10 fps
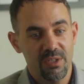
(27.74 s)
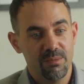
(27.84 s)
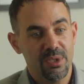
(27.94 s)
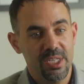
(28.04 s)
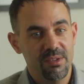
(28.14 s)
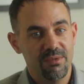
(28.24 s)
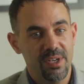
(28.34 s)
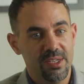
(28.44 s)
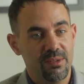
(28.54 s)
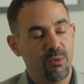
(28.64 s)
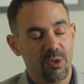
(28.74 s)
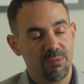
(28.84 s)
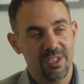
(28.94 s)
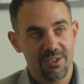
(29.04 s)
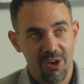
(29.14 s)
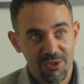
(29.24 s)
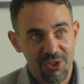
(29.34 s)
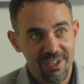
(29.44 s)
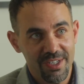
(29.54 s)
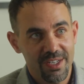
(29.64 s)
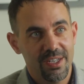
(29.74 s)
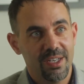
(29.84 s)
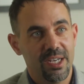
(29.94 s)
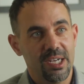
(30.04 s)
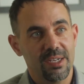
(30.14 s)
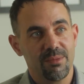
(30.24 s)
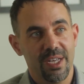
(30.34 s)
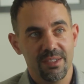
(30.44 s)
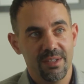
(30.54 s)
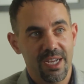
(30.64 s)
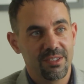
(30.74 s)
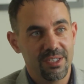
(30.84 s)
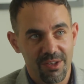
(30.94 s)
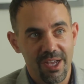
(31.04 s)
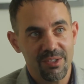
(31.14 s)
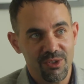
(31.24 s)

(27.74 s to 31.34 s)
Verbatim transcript: We believe in workplace culture uh, and excellent client